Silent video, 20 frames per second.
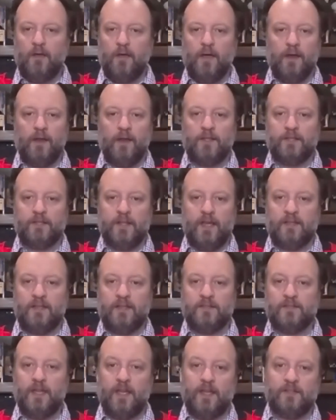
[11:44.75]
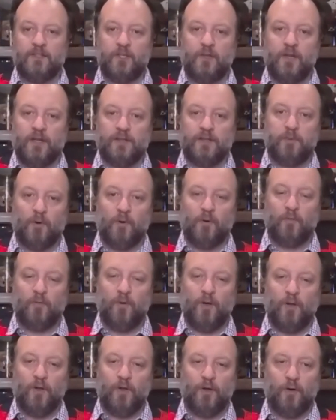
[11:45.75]
And as you guys both
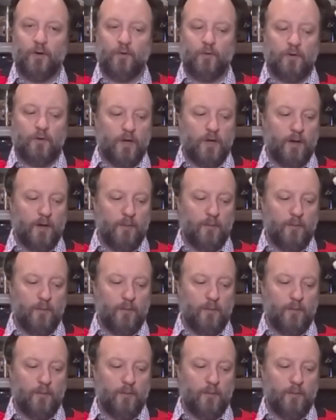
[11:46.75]
well know,